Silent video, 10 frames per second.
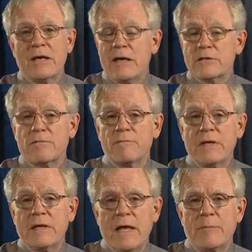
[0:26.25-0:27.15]
as of
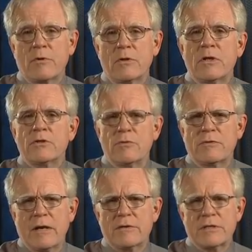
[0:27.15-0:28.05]
mid-April
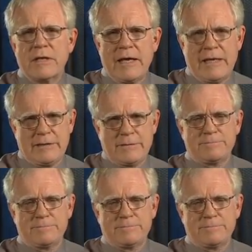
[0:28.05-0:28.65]
2008.